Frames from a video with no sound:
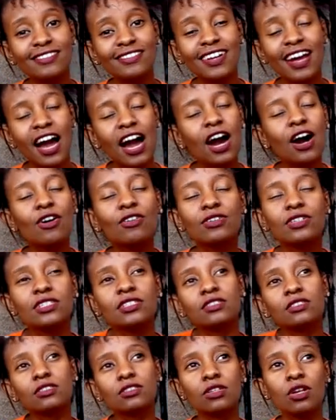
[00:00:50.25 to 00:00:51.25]
how
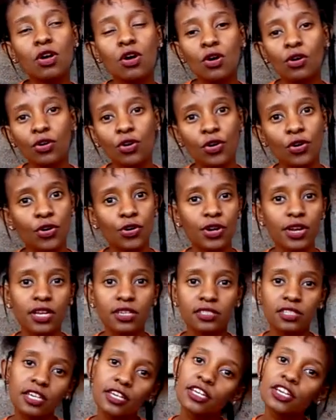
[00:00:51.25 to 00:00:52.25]
is Corona
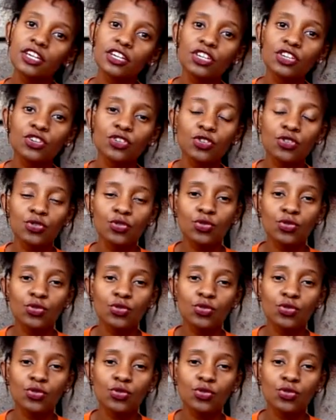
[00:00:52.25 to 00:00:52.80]
taking you?